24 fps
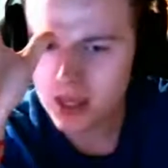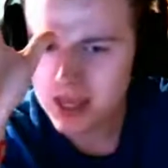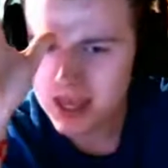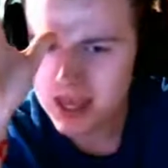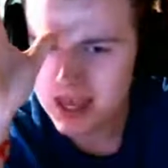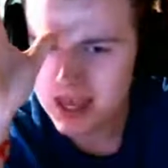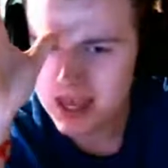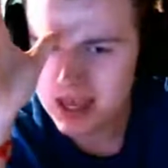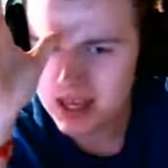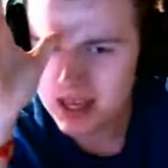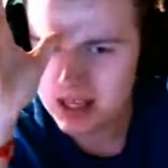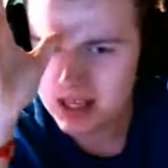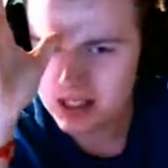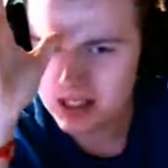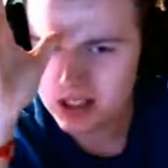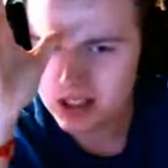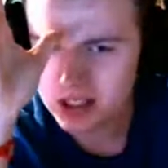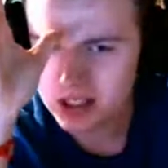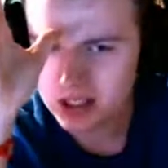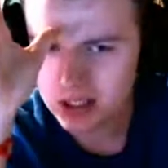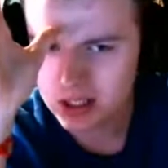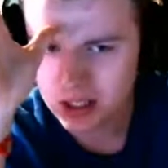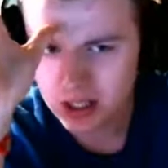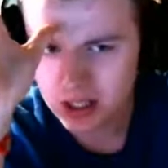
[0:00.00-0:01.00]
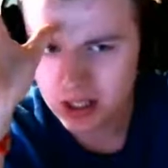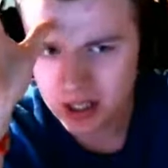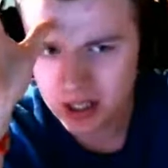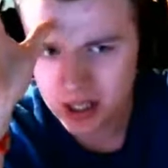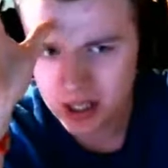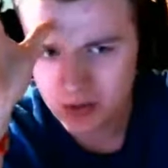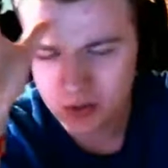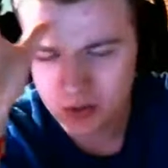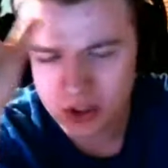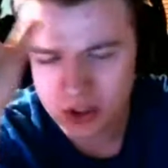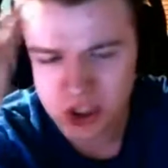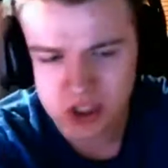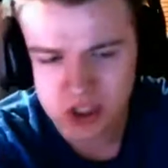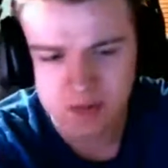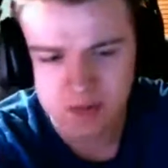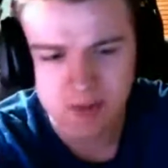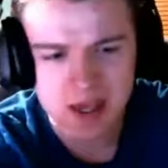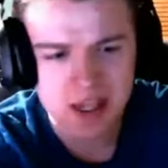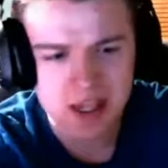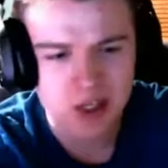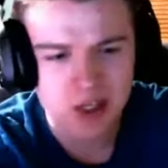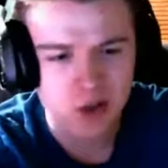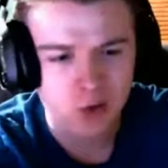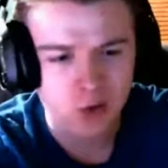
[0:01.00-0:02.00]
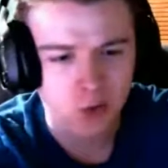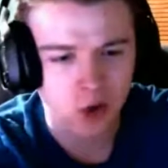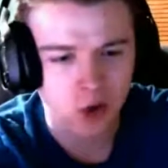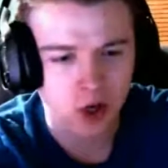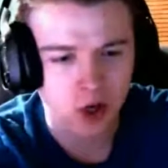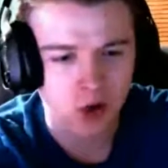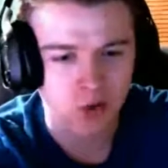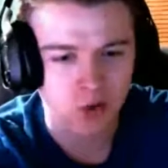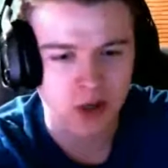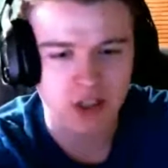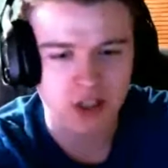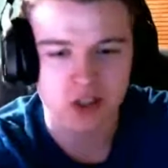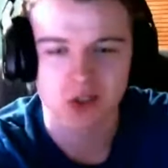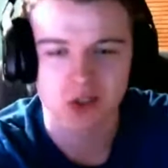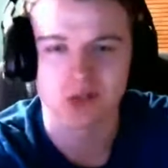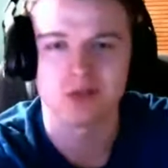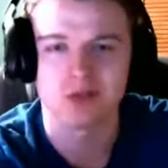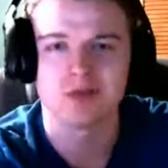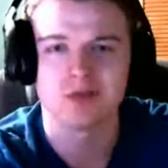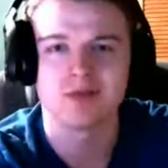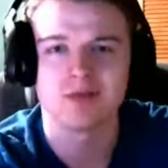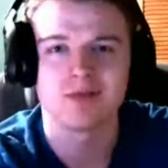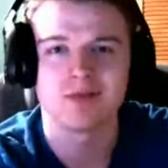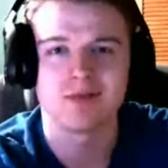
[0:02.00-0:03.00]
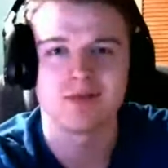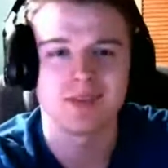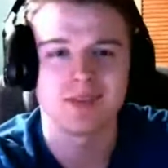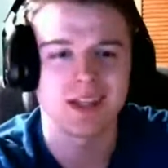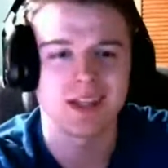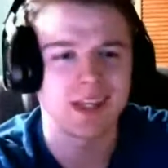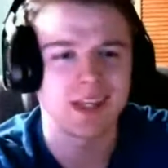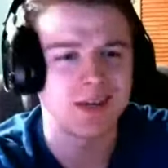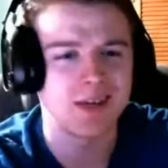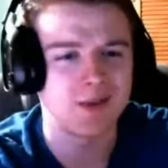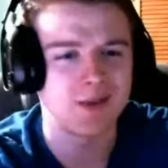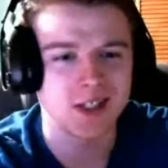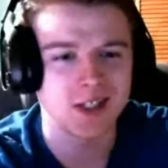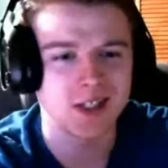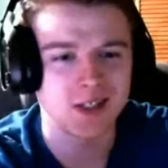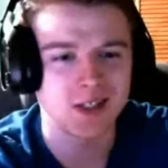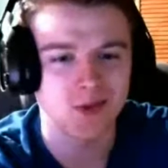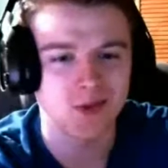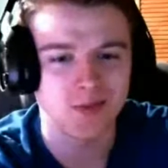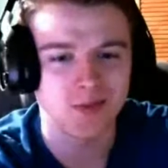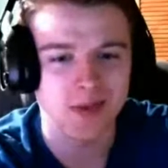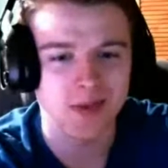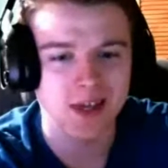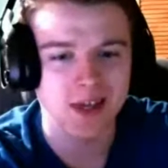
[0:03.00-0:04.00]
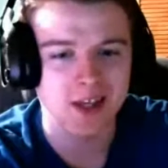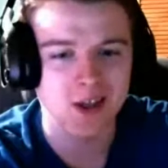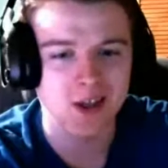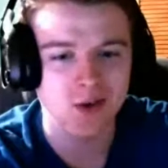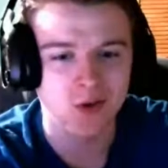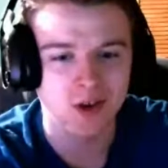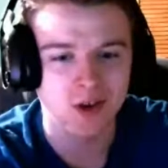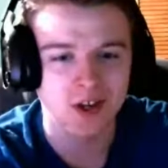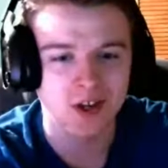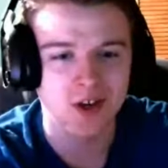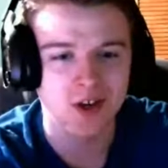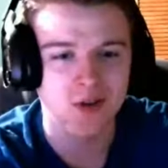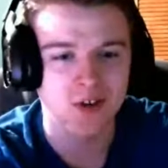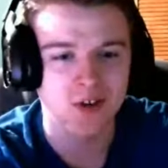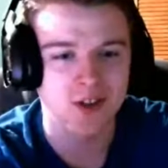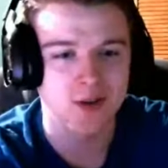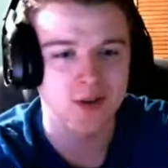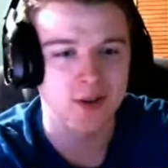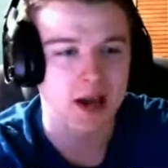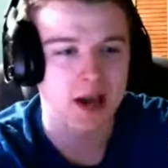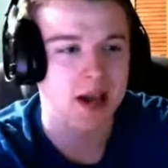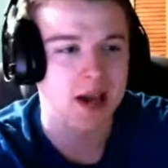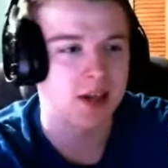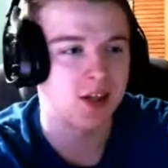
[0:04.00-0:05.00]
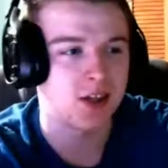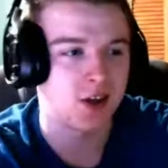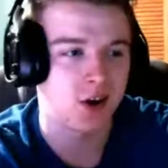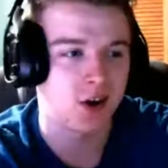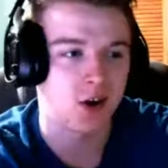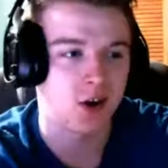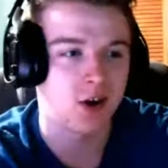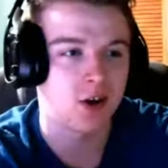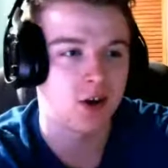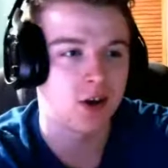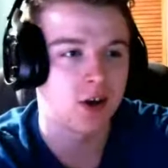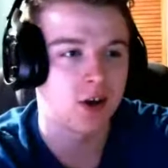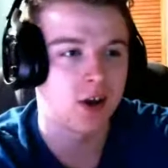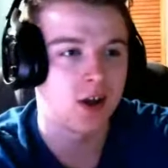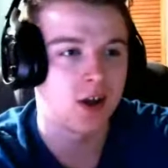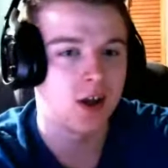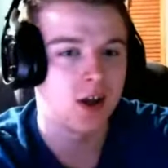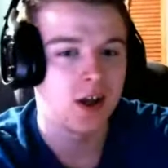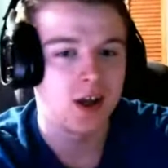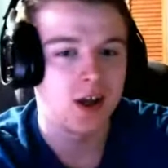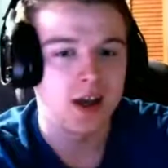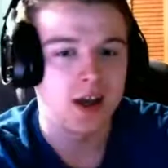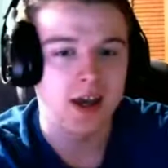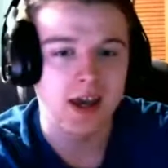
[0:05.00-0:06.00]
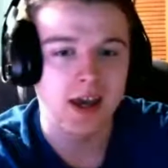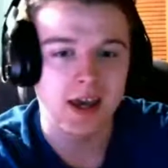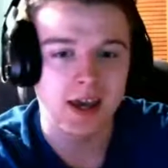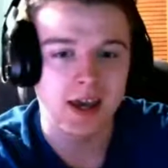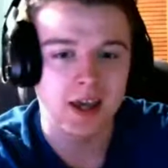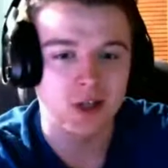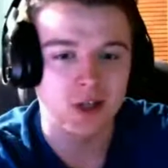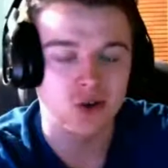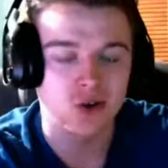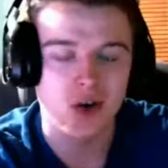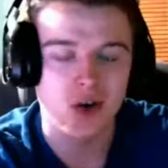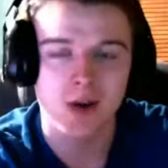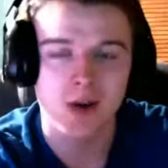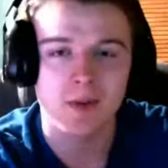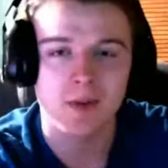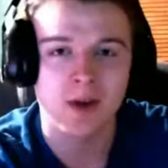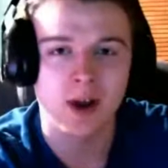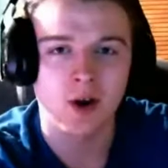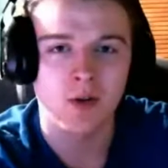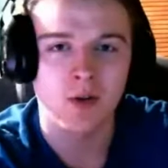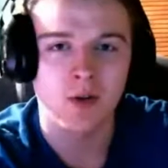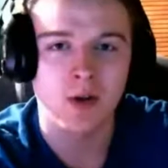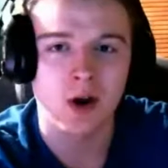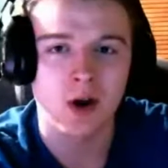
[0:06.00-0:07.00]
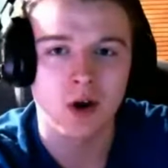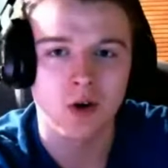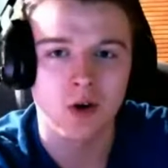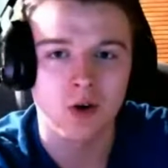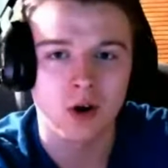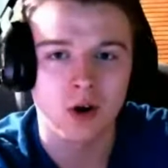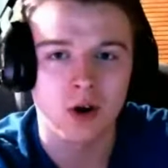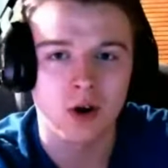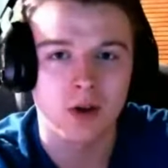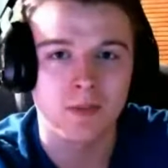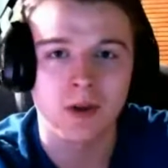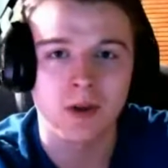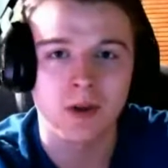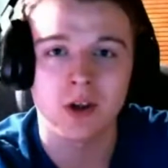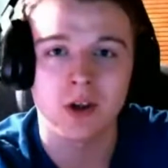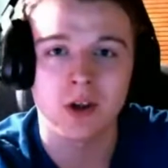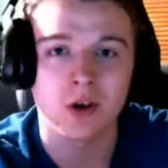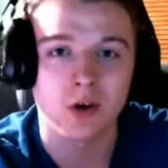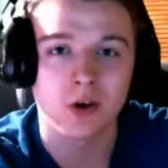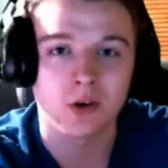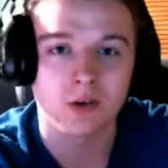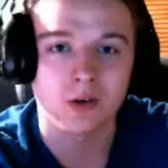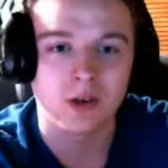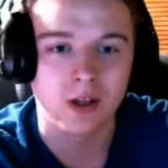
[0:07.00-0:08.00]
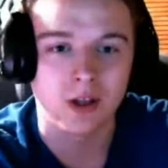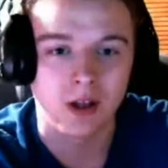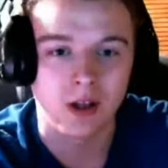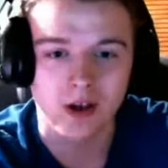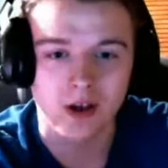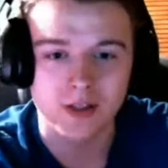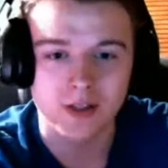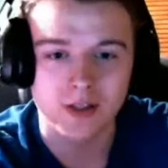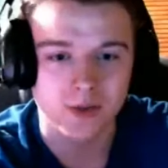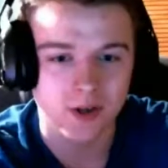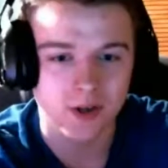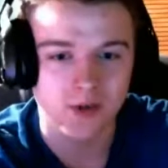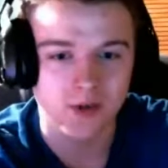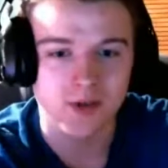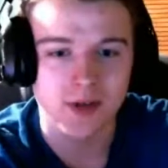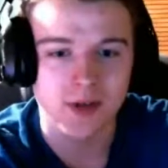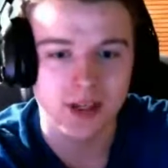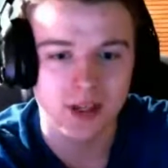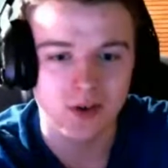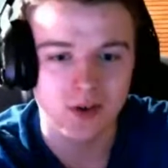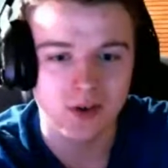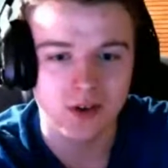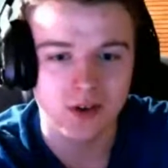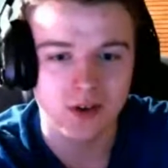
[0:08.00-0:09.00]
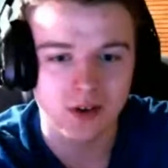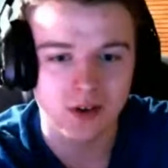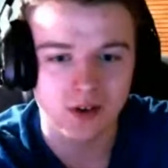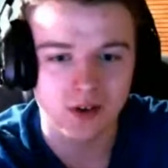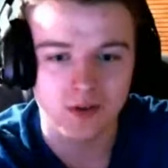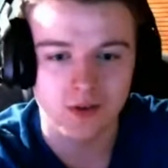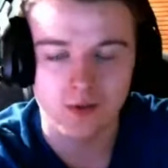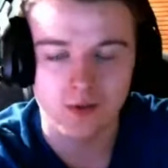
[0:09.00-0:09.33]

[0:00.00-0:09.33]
and it would just make you want to wrestle. Like it just would make you want to go in your backyard and drop an elbow on a pillow. That's what it would make you want to do.